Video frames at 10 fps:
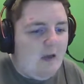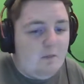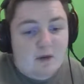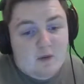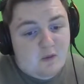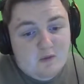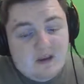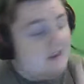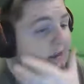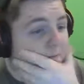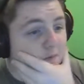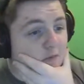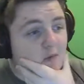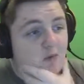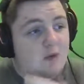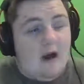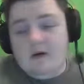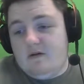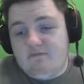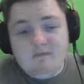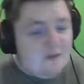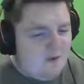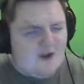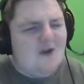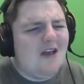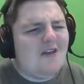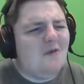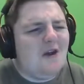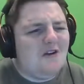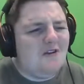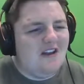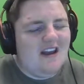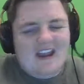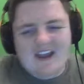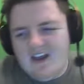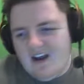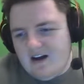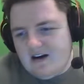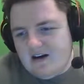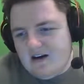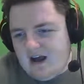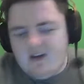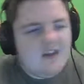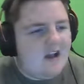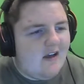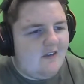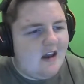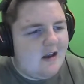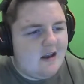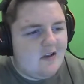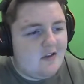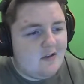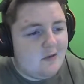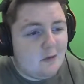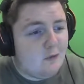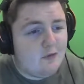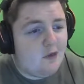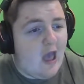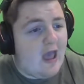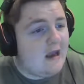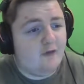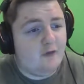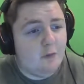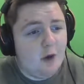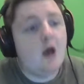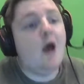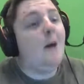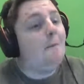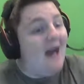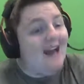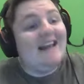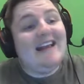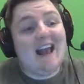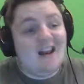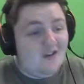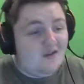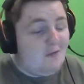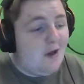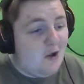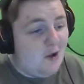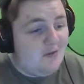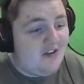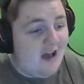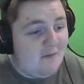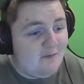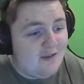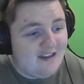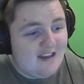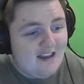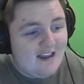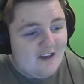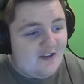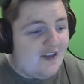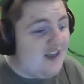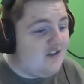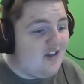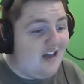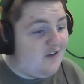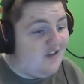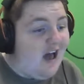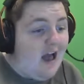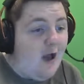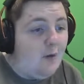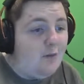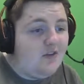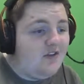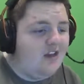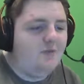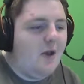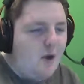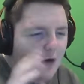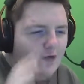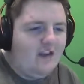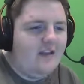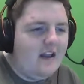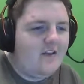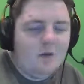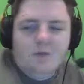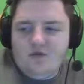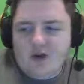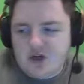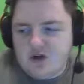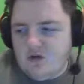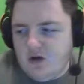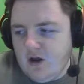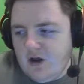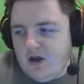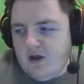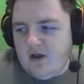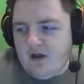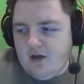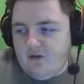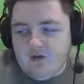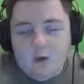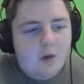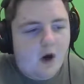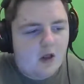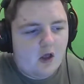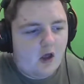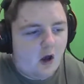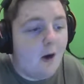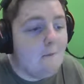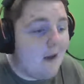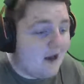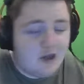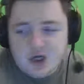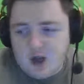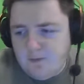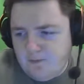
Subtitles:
But. Wow, that's pretty cool. That's pretty cool, isn't it? I don't think I have any links to any football. Paddy Kenny's from my hometown. If that helps, that's my only link to a professional footballer or manager,